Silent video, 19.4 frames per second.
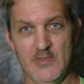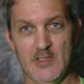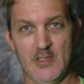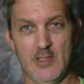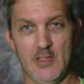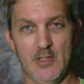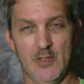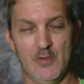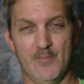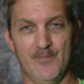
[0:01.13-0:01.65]

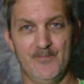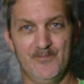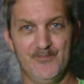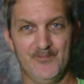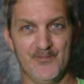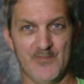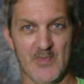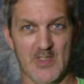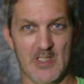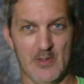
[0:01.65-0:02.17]
Hello,
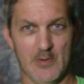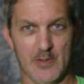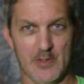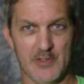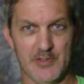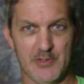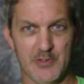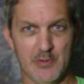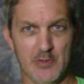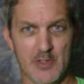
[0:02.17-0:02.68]
I
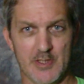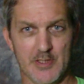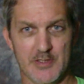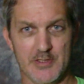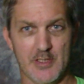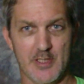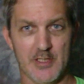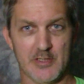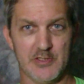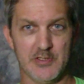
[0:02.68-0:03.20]
want to
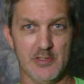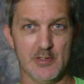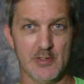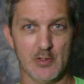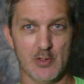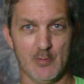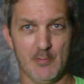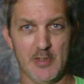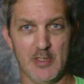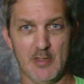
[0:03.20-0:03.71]
talk to you a
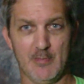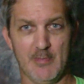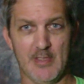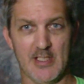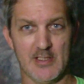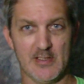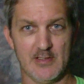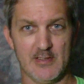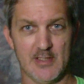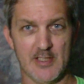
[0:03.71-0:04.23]
little bit
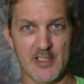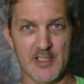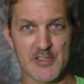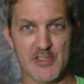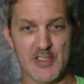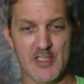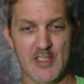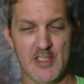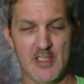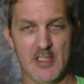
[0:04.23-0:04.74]
about
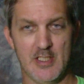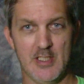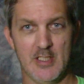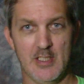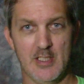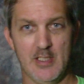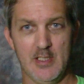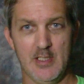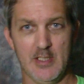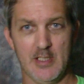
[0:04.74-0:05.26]
lettuce
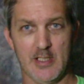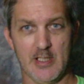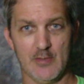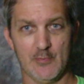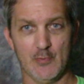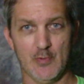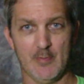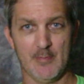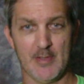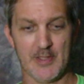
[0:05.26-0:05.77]
and
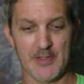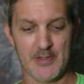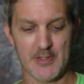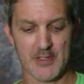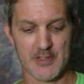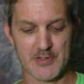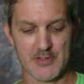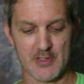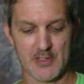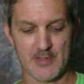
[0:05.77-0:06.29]
what my
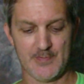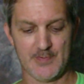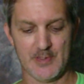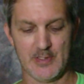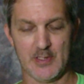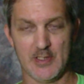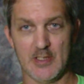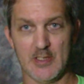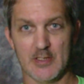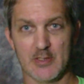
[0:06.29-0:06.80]
thoughts are
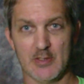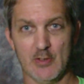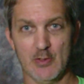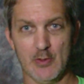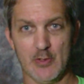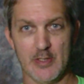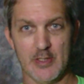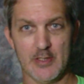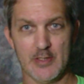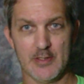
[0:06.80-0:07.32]
for
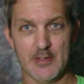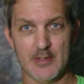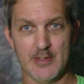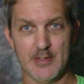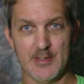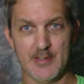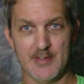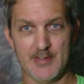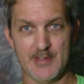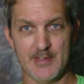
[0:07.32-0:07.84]
growing it
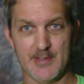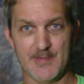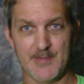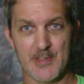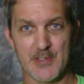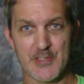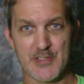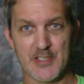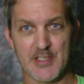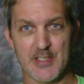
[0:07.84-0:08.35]
the
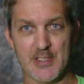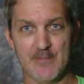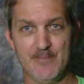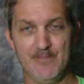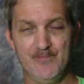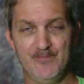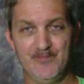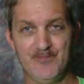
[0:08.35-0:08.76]
first time.